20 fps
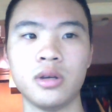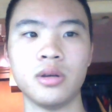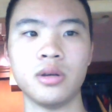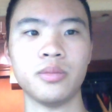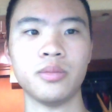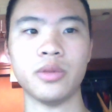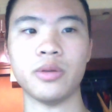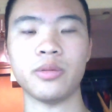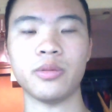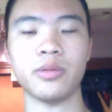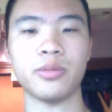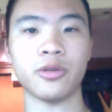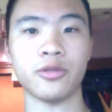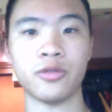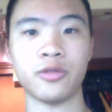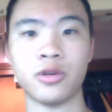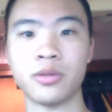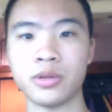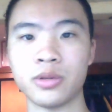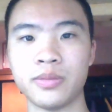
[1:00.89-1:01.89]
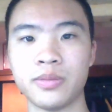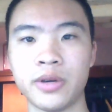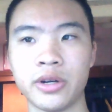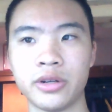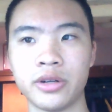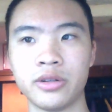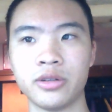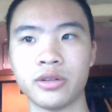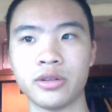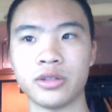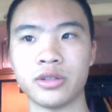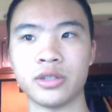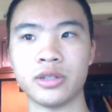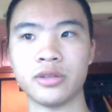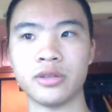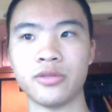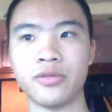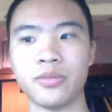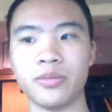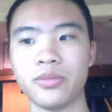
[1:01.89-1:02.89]
maybe performance model or
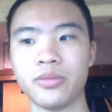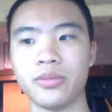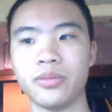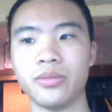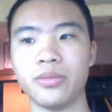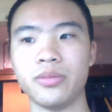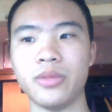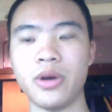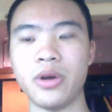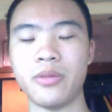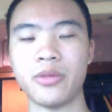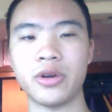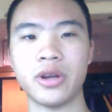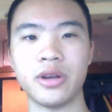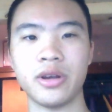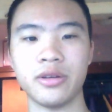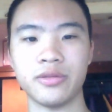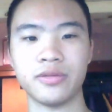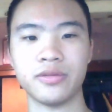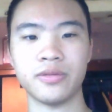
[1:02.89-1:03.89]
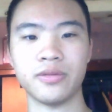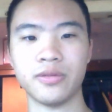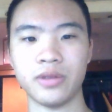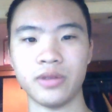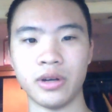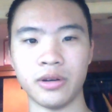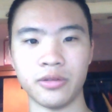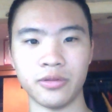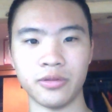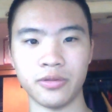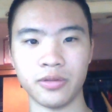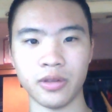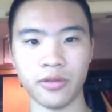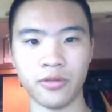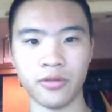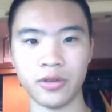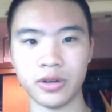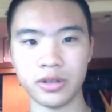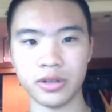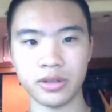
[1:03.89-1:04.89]
just memory of the
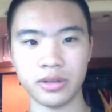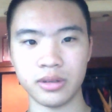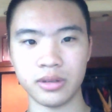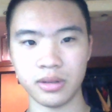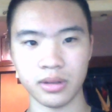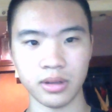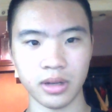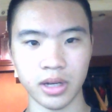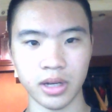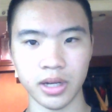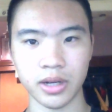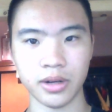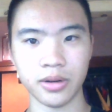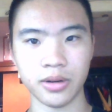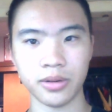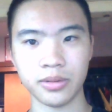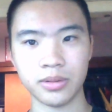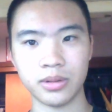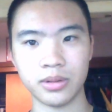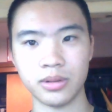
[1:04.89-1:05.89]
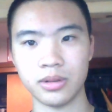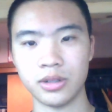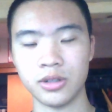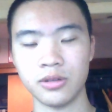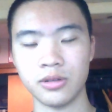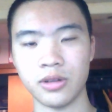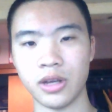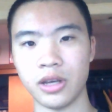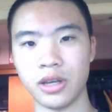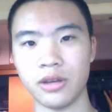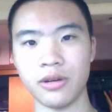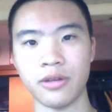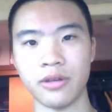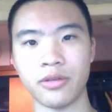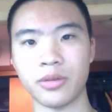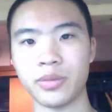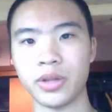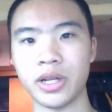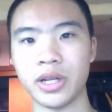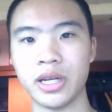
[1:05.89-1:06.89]
first shoe that you
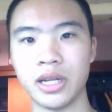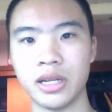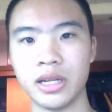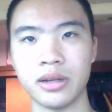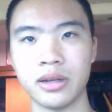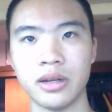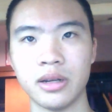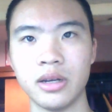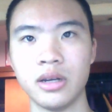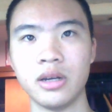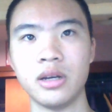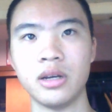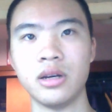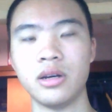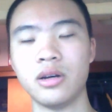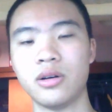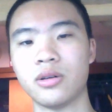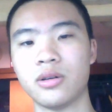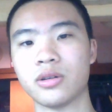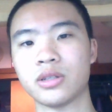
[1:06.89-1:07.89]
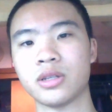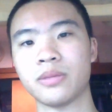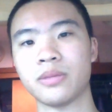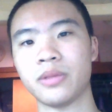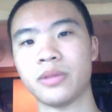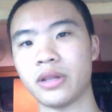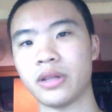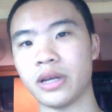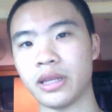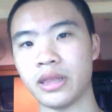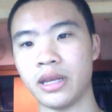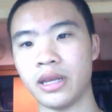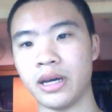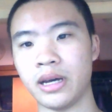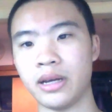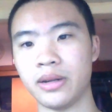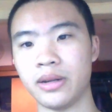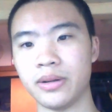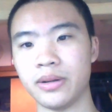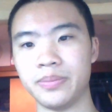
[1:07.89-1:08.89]
ever played in or something like
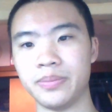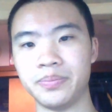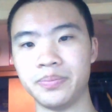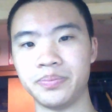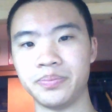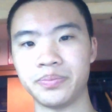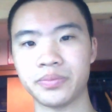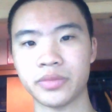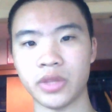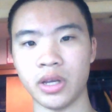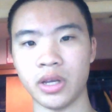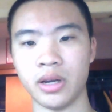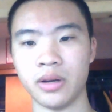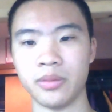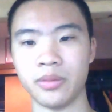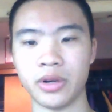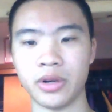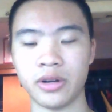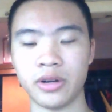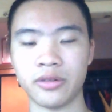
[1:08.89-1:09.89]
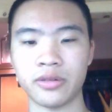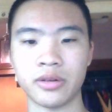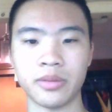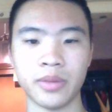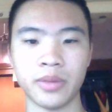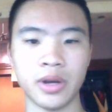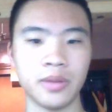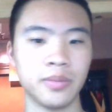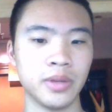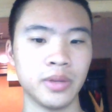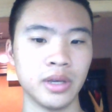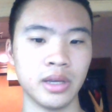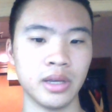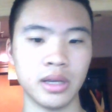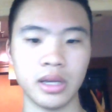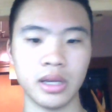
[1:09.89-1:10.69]
that, whatever it might be.